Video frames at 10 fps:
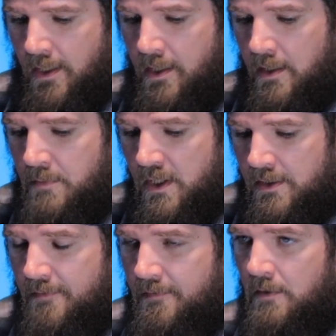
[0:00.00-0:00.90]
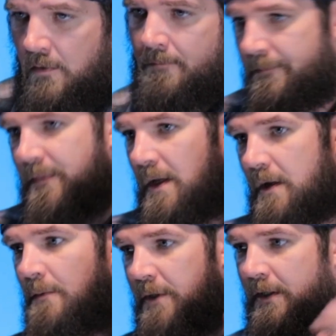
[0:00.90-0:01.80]
the enemy gets a vote, the
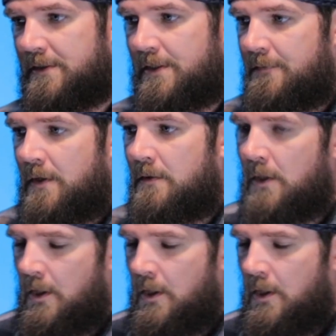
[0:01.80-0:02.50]
enemy gets the vote,